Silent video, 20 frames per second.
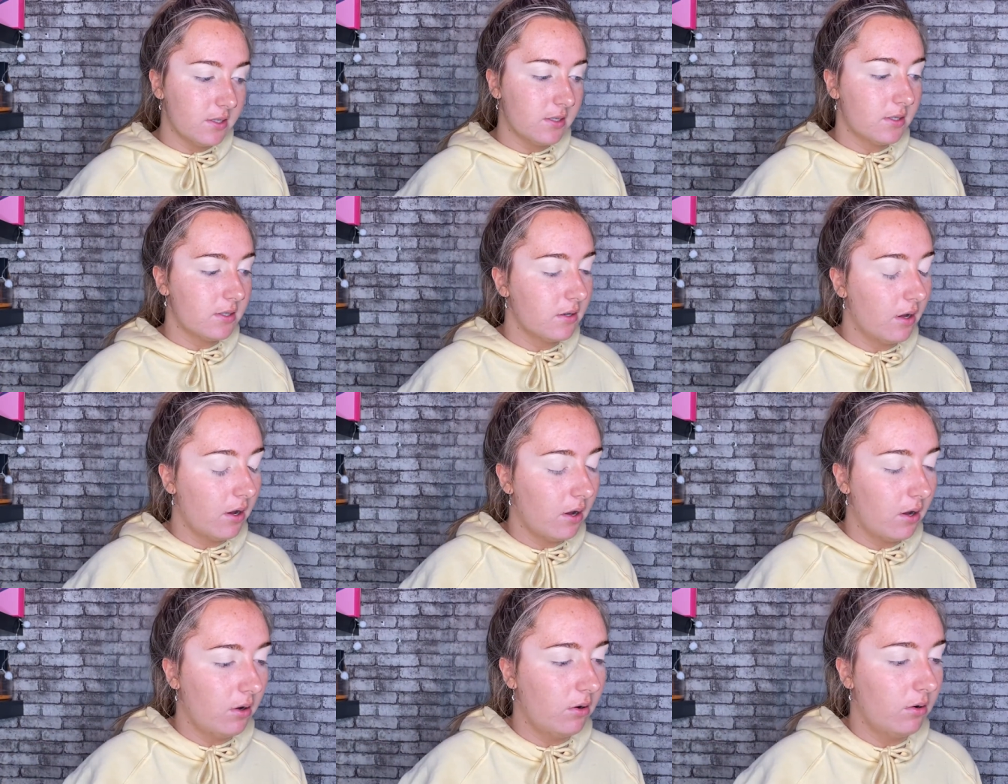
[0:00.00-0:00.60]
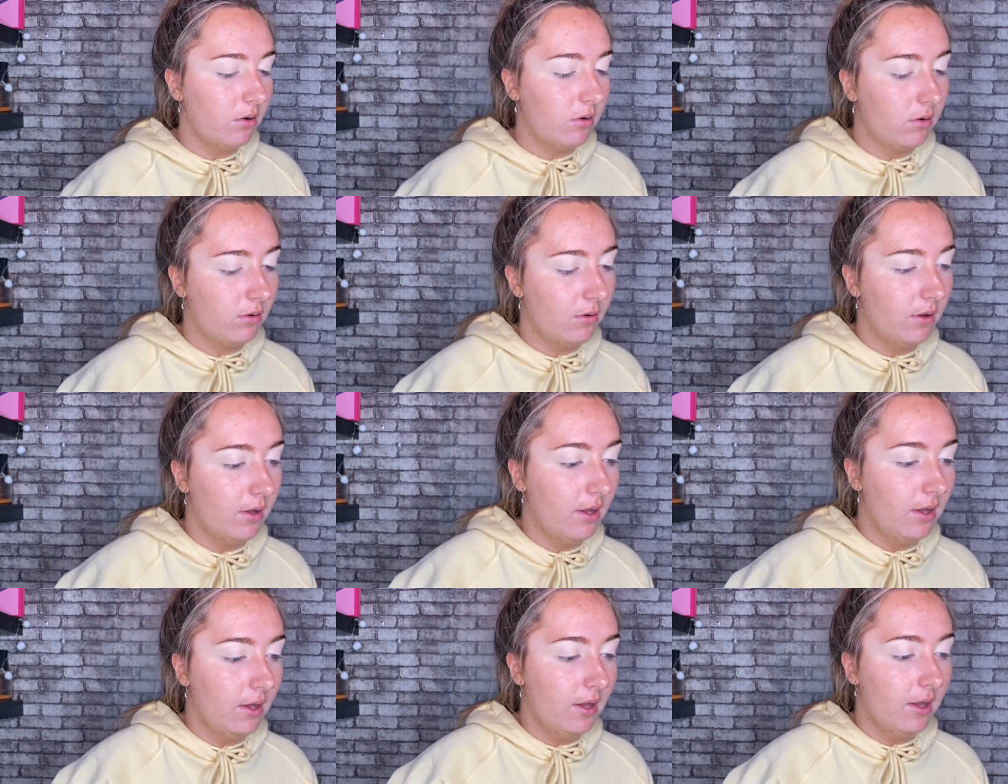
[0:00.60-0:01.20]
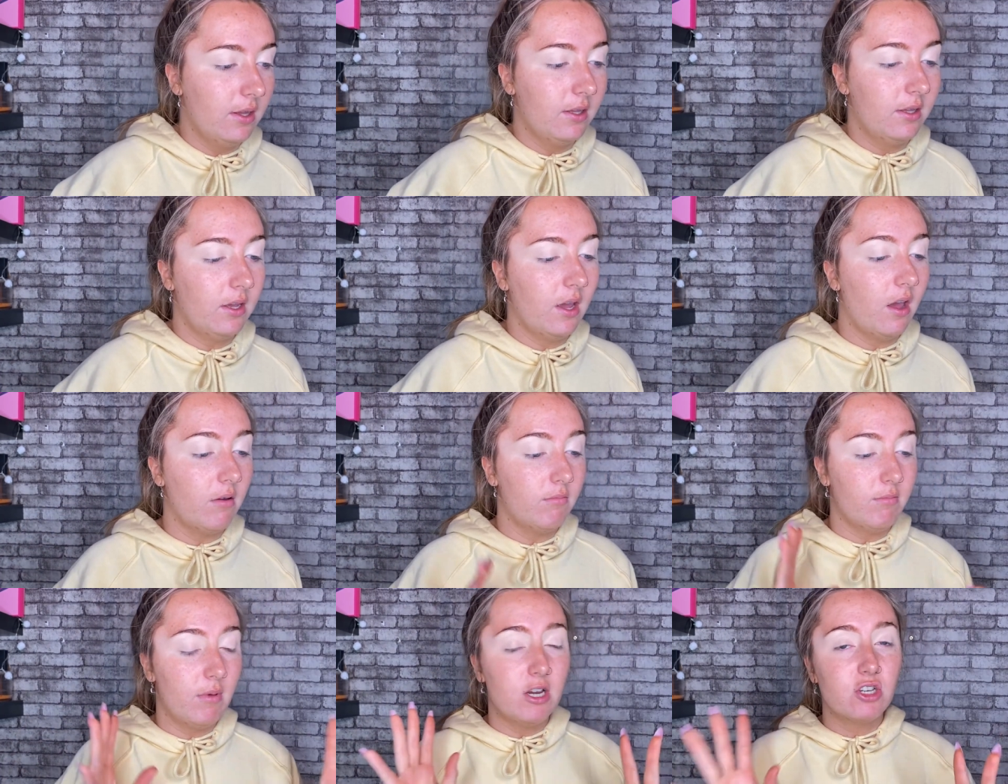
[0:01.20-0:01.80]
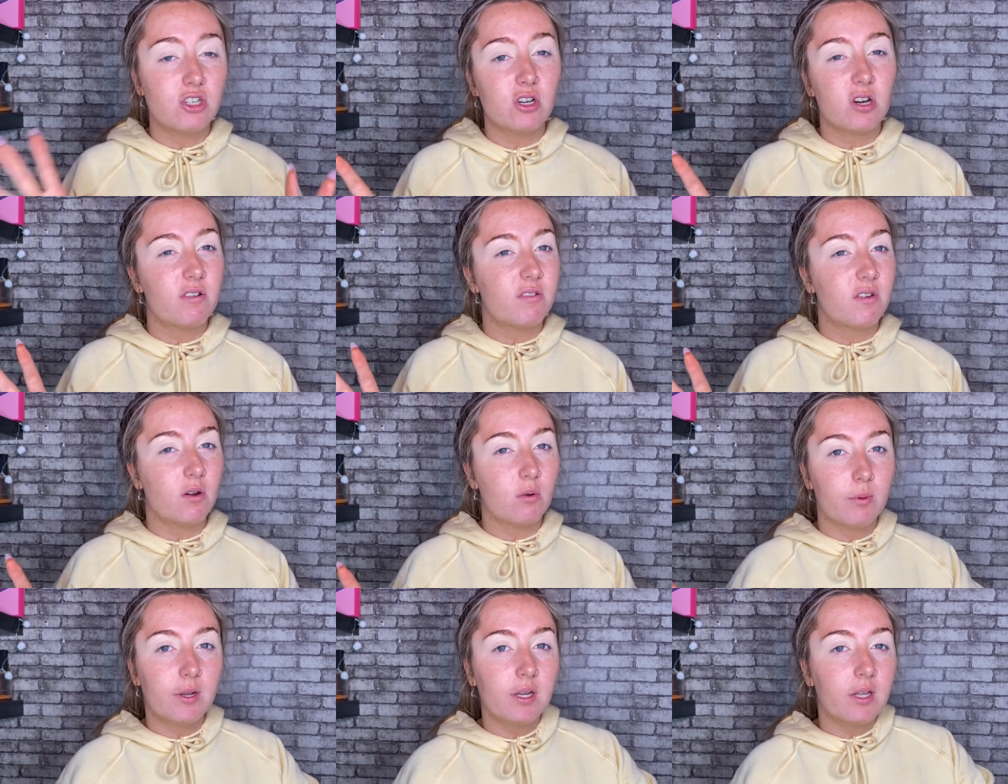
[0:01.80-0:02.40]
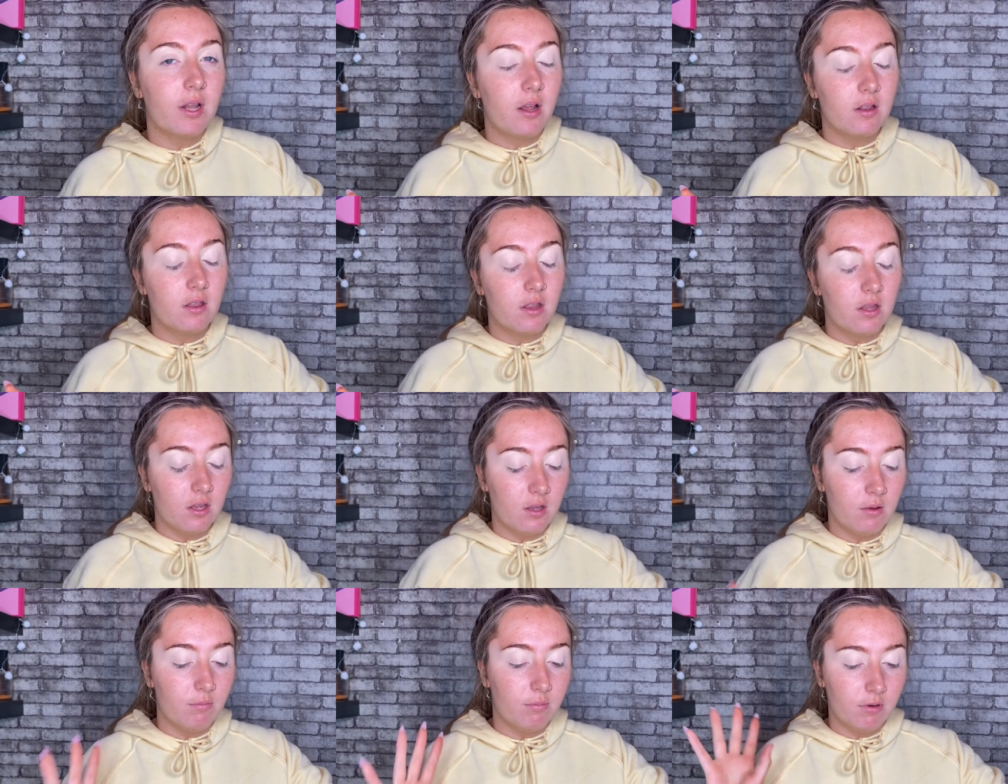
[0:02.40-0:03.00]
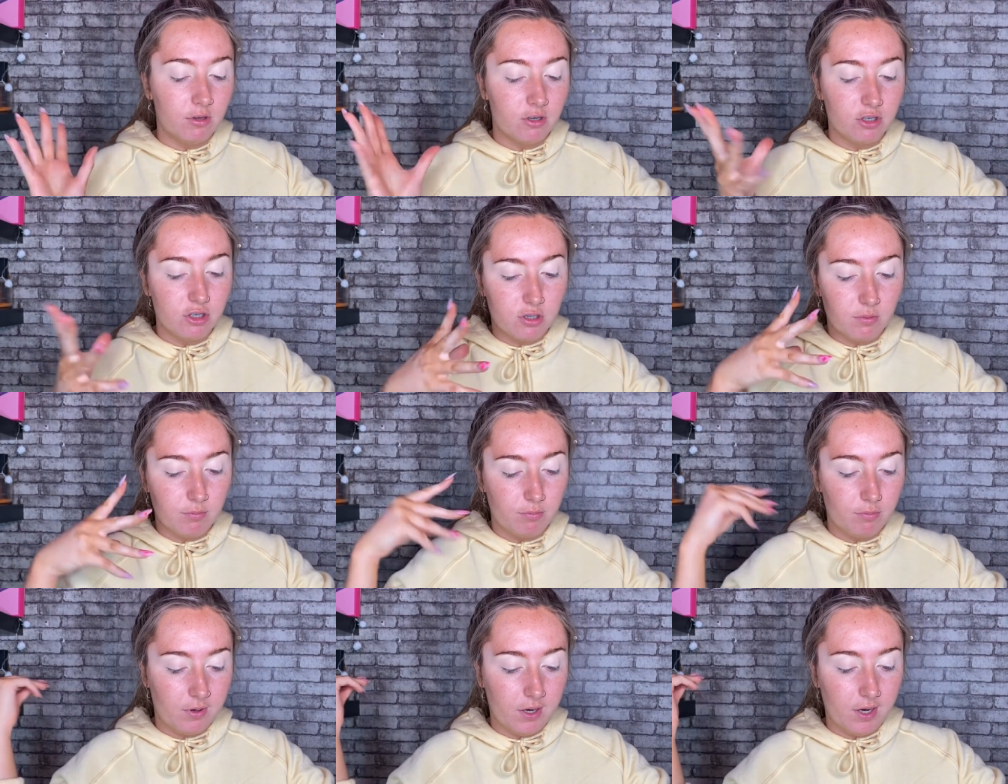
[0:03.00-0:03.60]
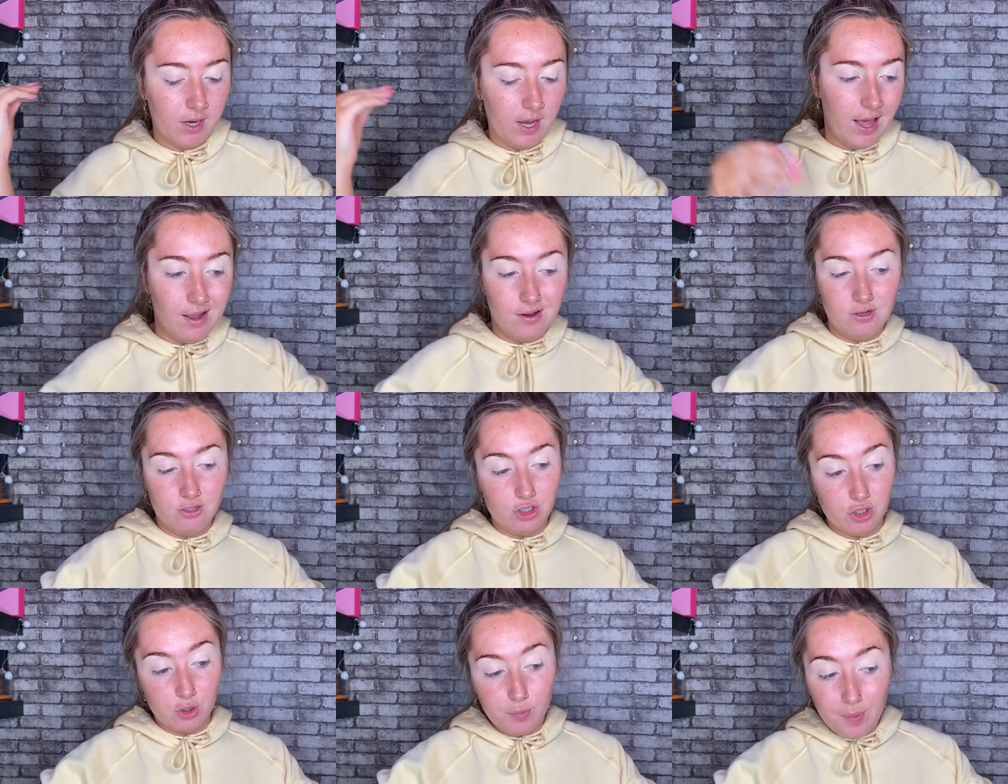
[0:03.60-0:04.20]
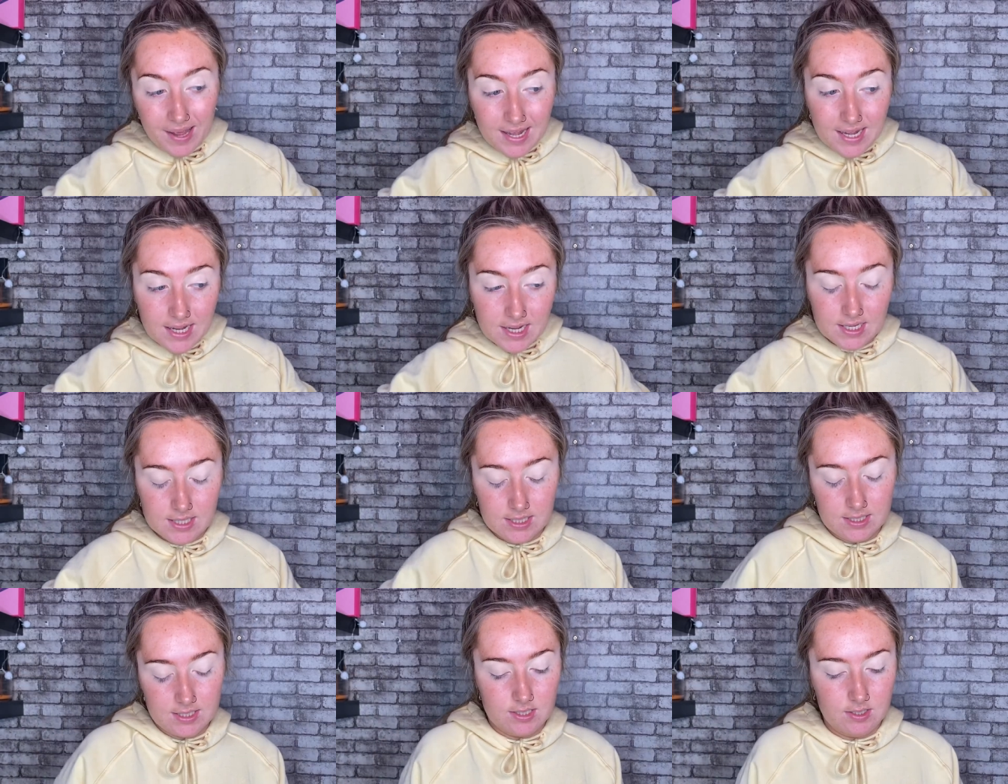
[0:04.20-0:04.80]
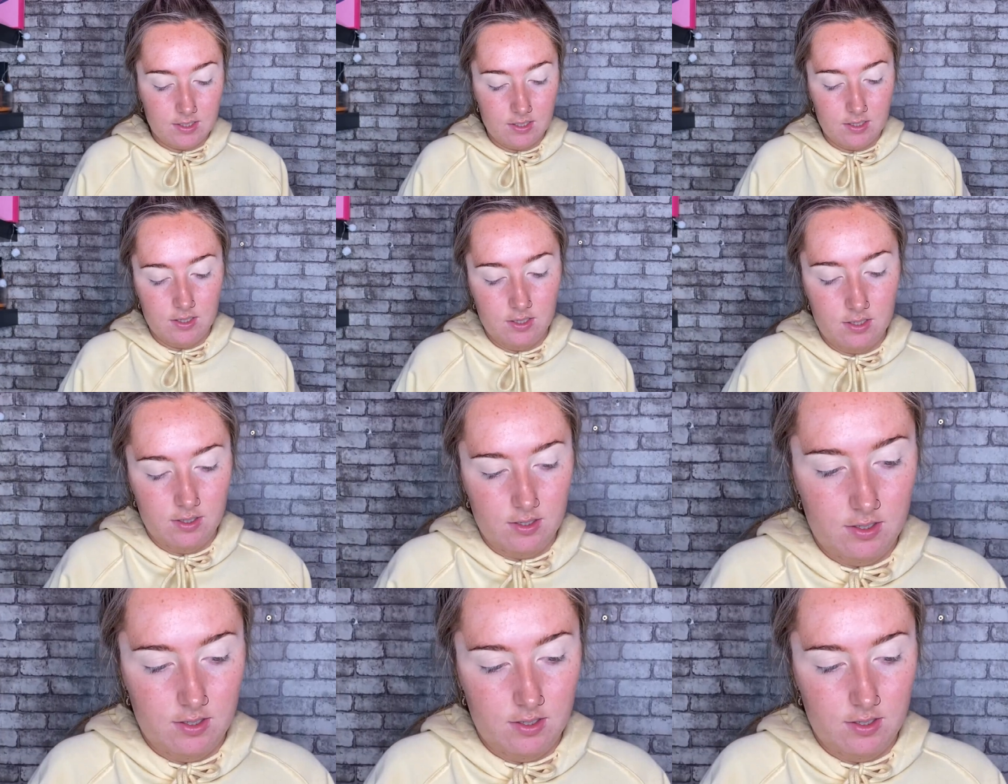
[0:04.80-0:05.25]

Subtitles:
So yeah, make sure if you're bringing out the blush, bring out your base. So